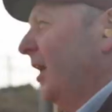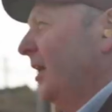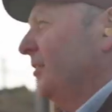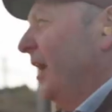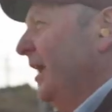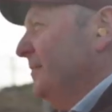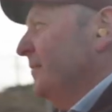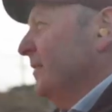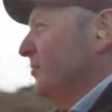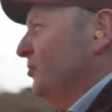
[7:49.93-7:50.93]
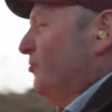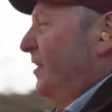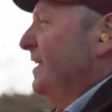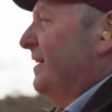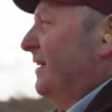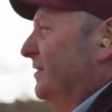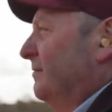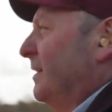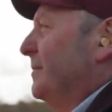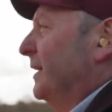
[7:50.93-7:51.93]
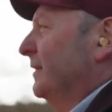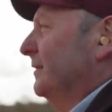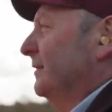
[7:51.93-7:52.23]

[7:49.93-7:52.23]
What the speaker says: And aim straight at the rabbit.